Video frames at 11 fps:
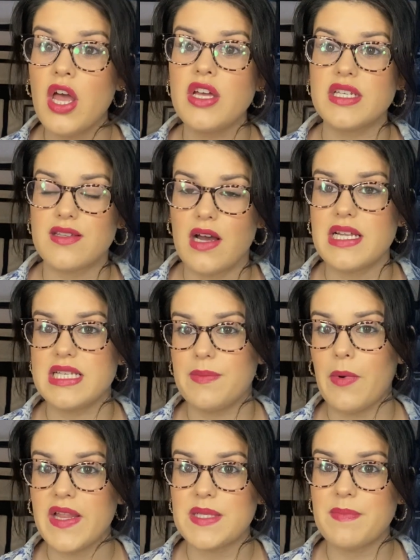deciding to
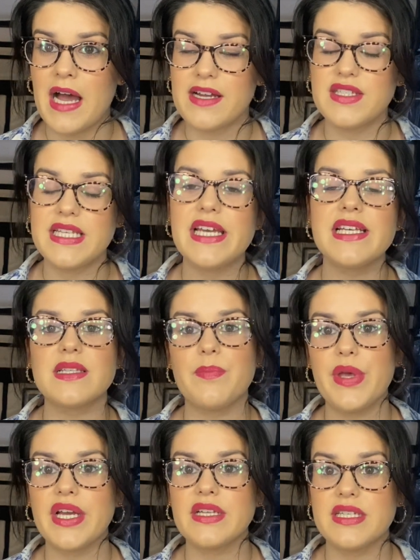buy this bag because it is a
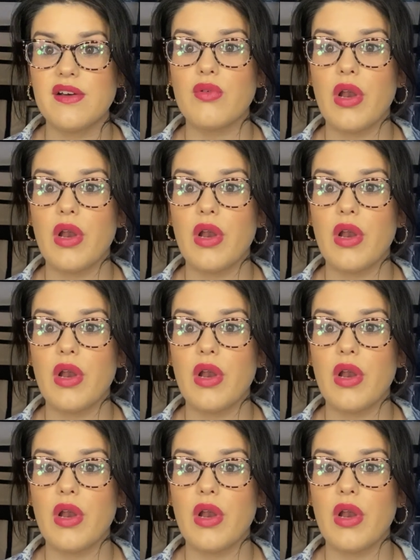big deal.